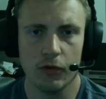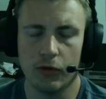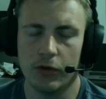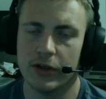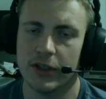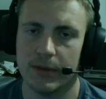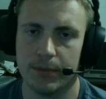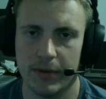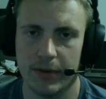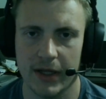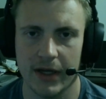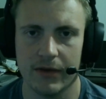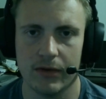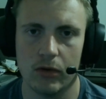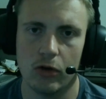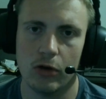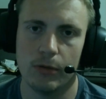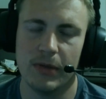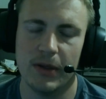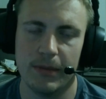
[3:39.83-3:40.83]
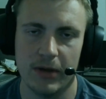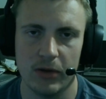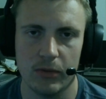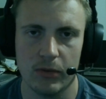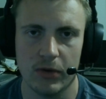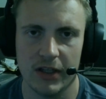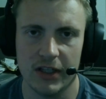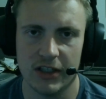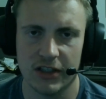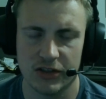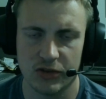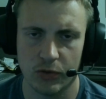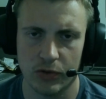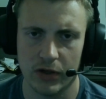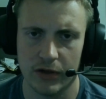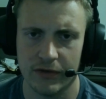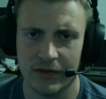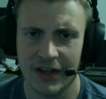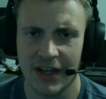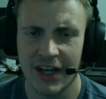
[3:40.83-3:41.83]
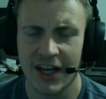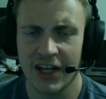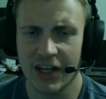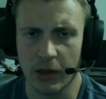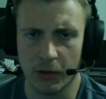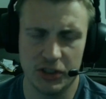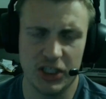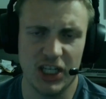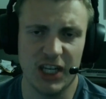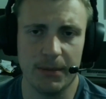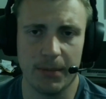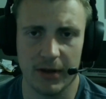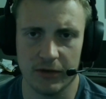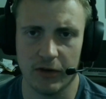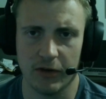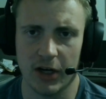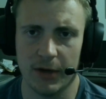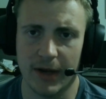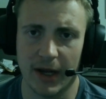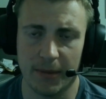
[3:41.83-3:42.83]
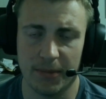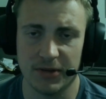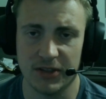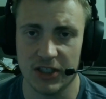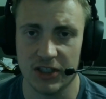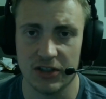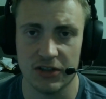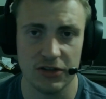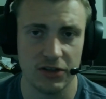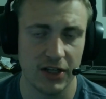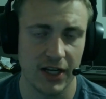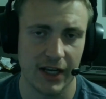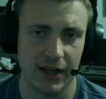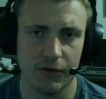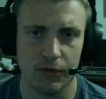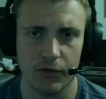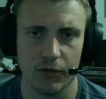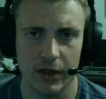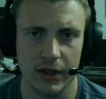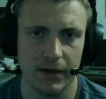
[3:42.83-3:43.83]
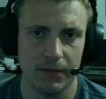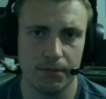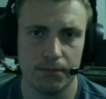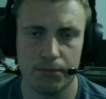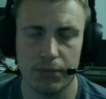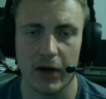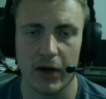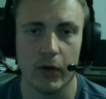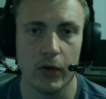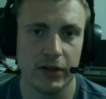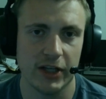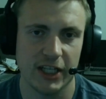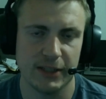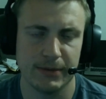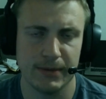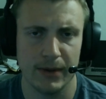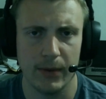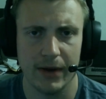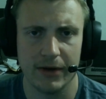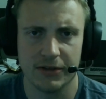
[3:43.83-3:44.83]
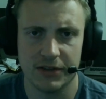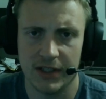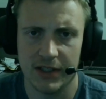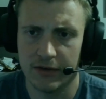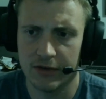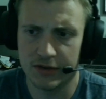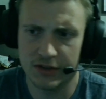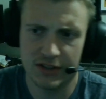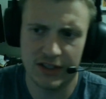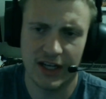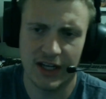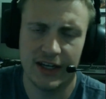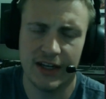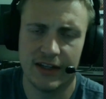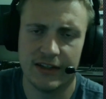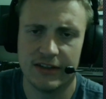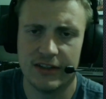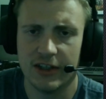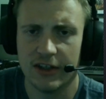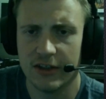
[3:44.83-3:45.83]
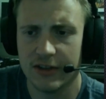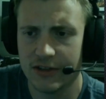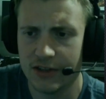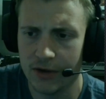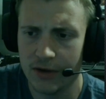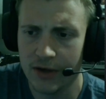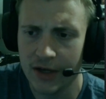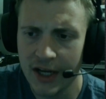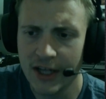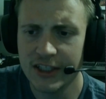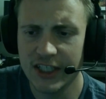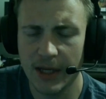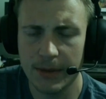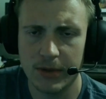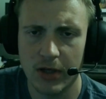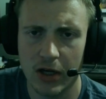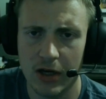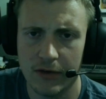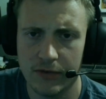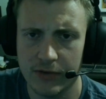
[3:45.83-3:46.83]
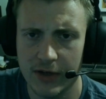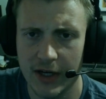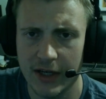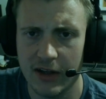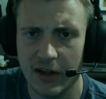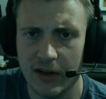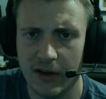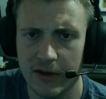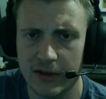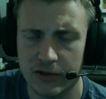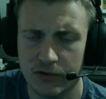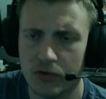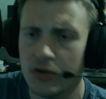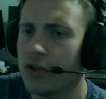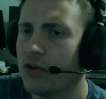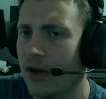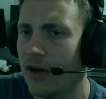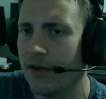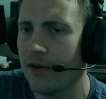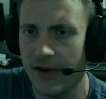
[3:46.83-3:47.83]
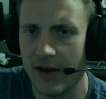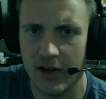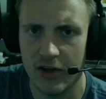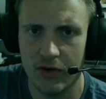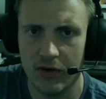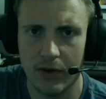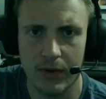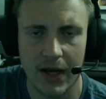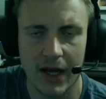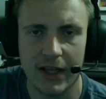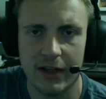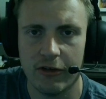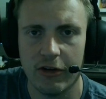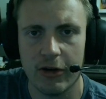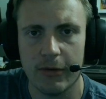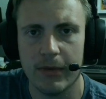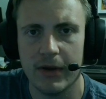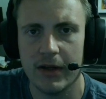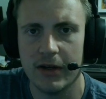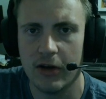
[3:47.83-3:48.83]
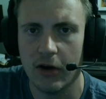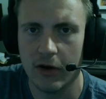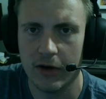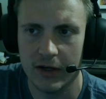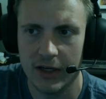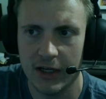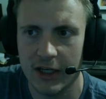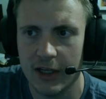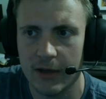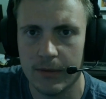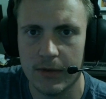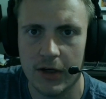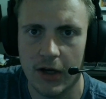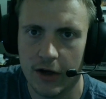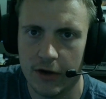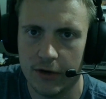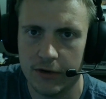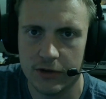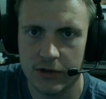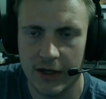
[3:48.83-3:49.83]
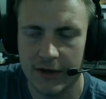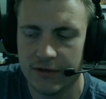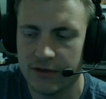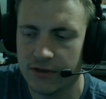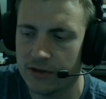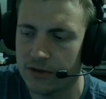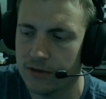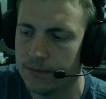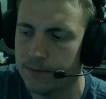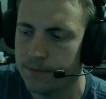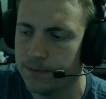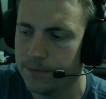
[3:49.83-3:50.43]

really did play a role of me being willing to sort of go cheap on the running back position so that I can really prioritize my wide receivers and tight ends here. So James Conner for $8, really great value. I would highly recommend targeting him in Yahoo drafts.